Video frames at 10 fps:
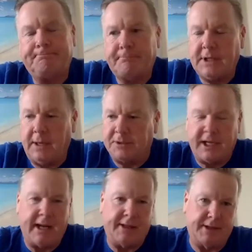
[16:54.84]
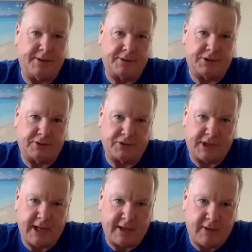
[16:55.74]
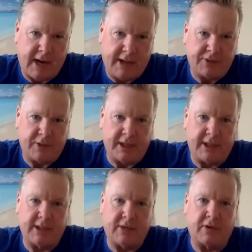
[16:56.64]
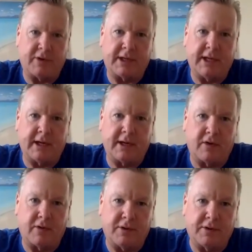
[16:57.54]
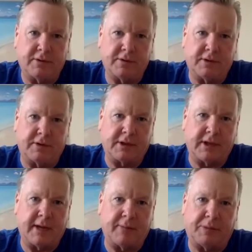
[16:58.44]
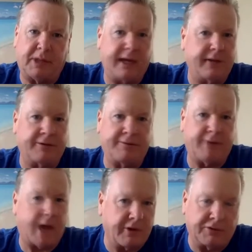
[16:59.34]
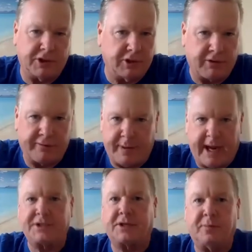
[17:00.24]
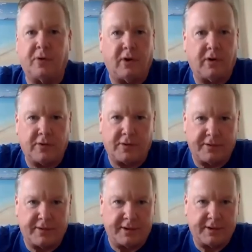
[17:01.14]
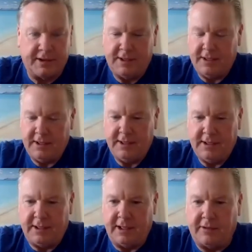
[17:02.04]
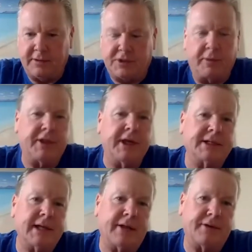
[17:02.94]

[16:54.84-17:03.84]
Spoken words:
upset that their children can't graduate, or they can't go to you can't play their final year of basketball, or there's so many things that they're